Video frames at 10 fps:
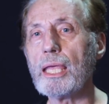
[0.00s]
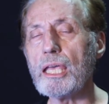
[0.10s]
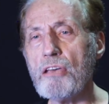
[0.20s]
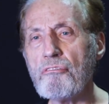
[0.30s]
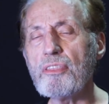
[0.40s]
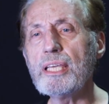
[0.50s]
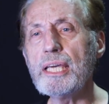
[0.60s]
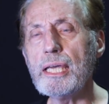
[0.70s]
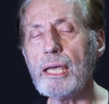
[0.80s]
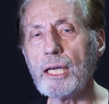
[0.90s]
If
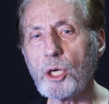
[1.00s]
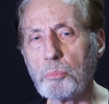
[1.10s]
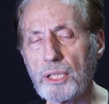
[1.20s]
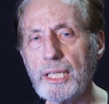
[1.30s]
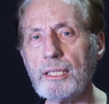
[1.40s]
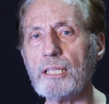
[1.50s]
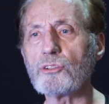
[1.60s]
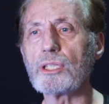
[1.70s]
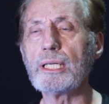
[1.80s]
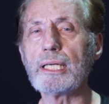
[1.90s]
the
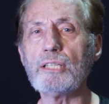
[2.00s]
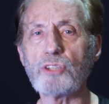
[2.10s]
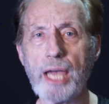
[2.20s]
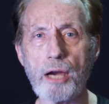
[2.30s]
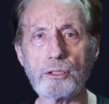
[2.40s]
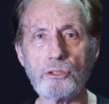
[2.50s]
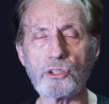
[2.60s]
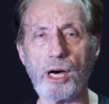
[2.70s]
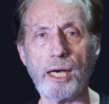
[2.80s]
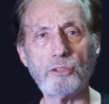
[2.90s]
incompleteness is
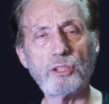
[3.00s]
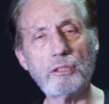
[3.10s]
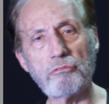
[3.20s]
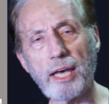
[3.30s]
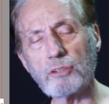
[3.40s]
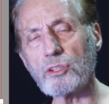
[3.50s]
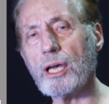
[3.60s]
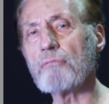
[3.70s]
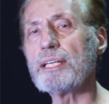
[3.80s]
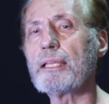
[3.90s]
character-sized, it affects
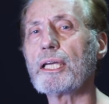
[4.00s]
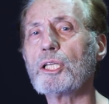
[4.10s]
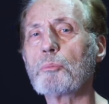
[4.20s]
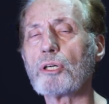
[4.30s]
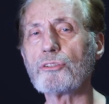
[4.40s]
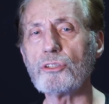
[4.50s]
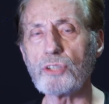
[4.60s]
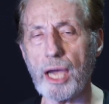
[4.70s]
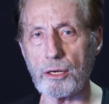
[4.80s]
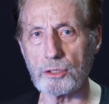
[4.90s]
everything in the person's
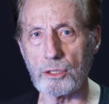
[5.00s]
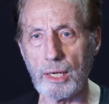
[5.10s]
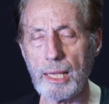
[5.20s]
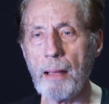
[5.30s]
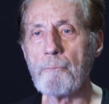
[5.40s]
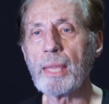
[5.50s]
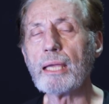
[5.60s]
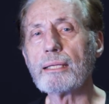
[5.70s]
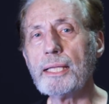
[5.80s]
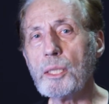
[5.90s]
character,
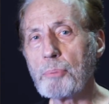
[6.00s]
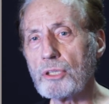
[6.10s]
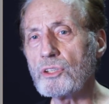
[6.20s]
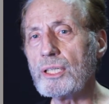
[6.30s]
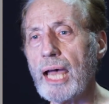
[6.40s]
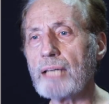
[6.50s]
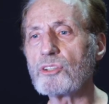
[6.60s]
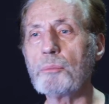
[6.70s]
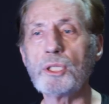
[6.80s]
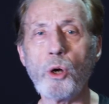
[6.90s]
then the person has
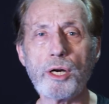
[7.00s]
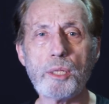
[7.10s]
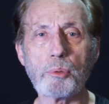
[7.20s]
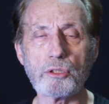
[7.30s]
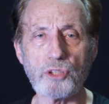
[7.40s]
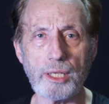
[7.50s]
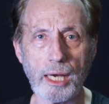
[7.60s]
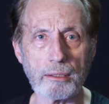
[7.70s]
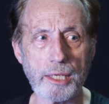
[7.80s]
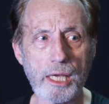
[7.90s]
the minority
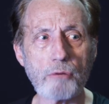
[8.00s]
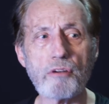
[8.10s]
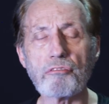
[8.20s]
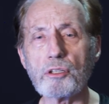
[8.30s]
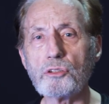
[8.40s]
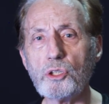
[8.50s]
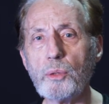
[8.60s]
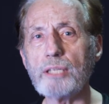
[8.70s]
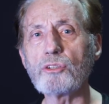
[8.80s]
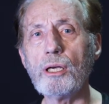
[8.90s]
personality I refer to
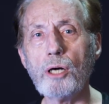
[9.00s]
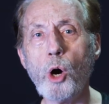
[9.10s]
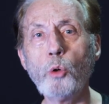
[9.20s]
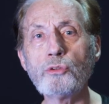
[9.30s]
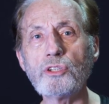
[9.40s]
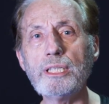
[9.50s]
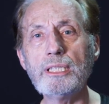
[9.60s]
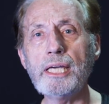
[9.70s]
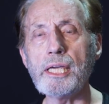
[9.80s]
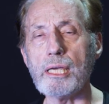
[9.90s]
as
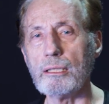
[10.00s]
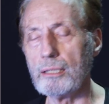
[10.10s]
OCD.